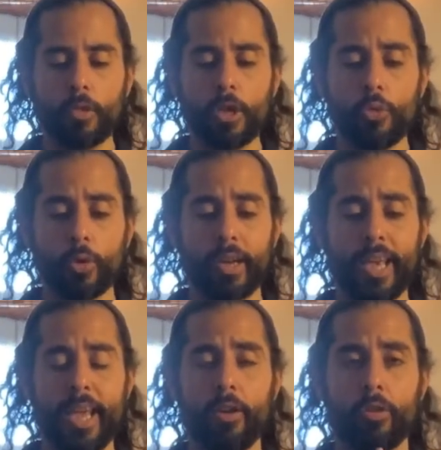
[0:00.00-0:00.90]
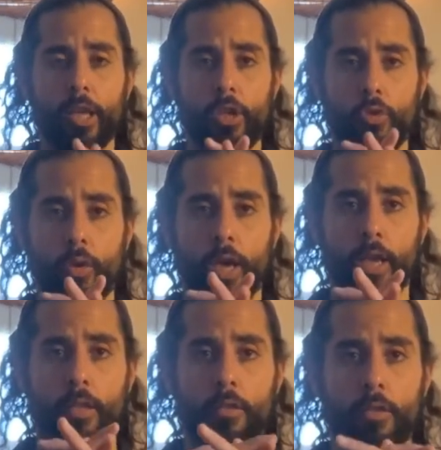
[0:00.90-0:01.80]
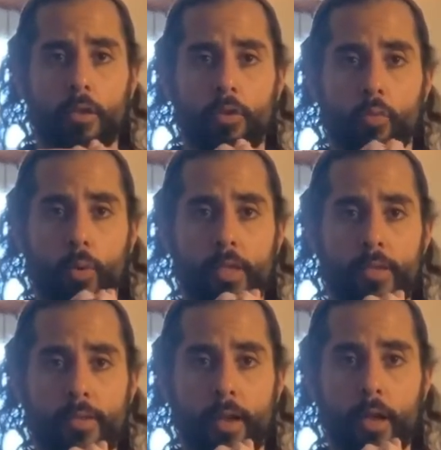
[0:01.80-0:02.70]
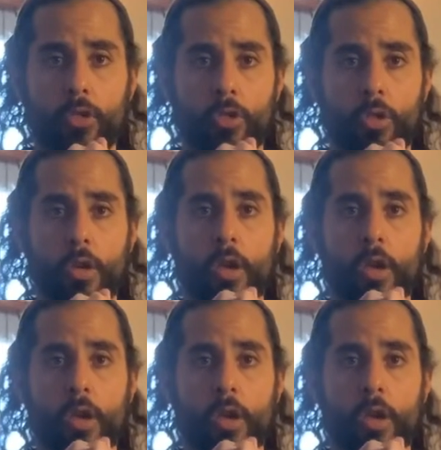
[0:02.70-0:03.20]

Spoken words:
is we're going to interlace your hands till your wrists touch,